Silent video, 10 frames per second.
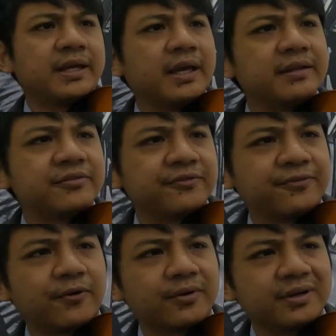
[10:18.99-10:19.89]
And
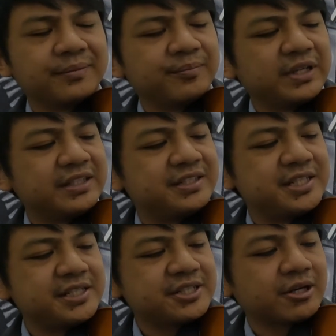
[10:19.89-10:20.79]
for
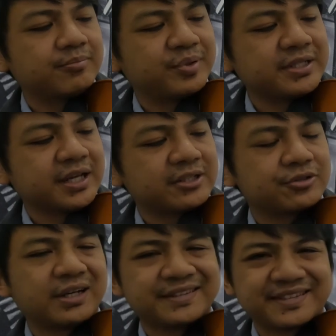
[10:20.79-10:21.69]
D sharp, B
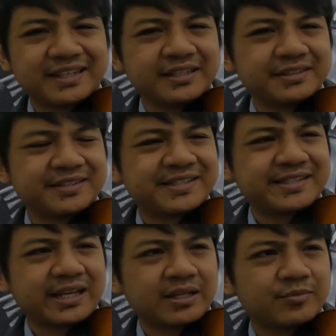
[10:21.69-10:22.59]
natural, I stay in
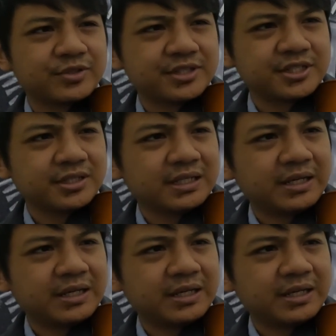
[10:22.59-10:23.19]
second position.